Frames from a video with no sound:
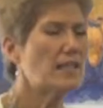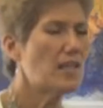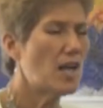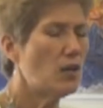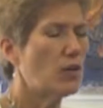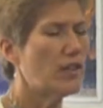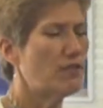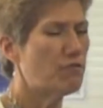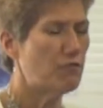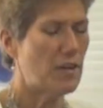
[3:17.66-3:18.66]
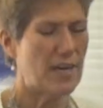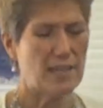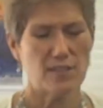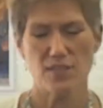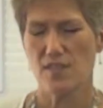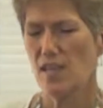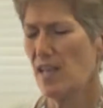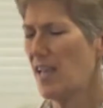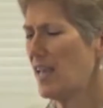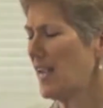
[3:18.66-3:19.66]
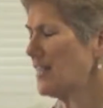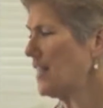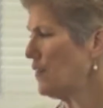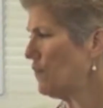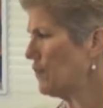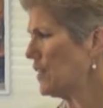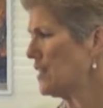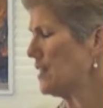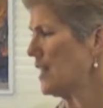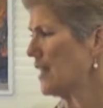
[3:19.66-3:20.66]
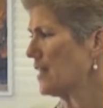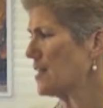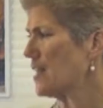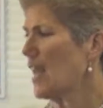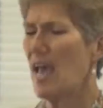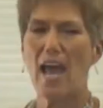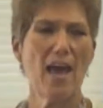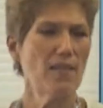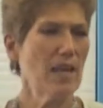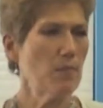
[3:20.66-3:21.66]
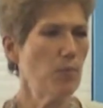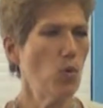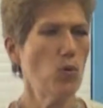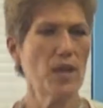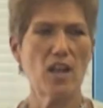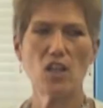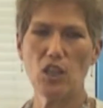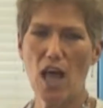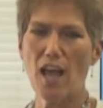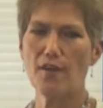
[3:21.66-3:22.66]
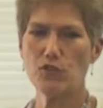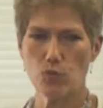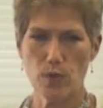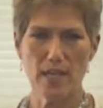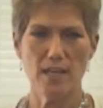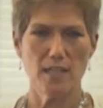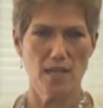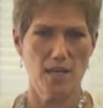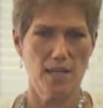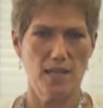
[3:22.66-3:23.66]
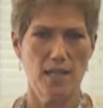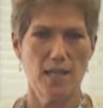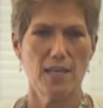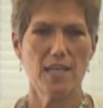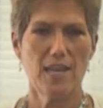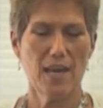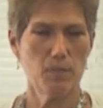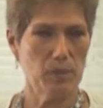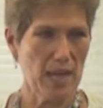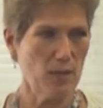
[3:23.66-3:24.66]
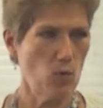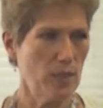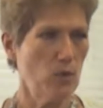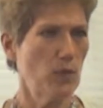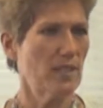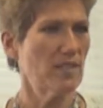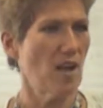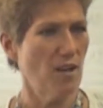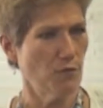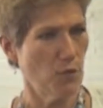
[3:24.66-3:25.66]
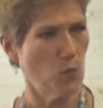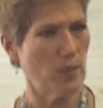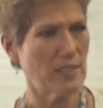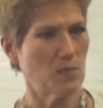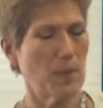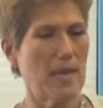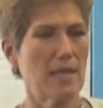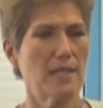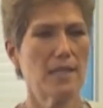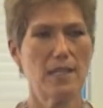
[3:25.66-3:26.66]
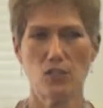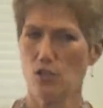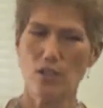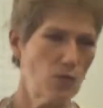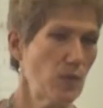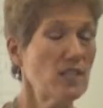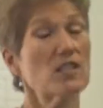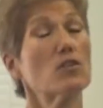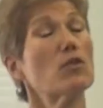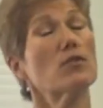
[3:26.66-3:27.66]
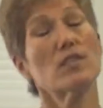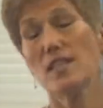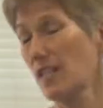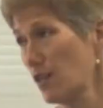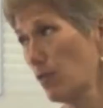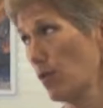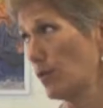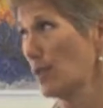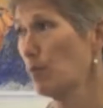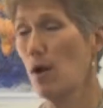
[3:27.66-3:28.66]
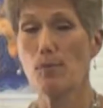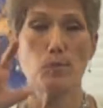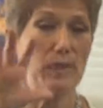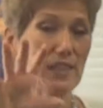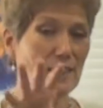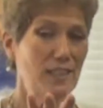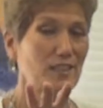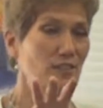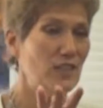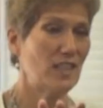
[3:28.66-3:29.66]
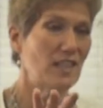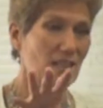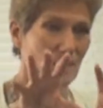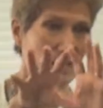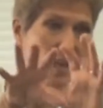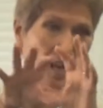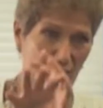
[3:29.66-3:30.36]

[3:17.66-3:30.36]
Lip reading: a tunnel in France in 1856, and they pulled out a live Pteranodon. He had black oily wings, 9-foot wingspan. He shook his wings, he croaked, and then he croaked. He probably lived in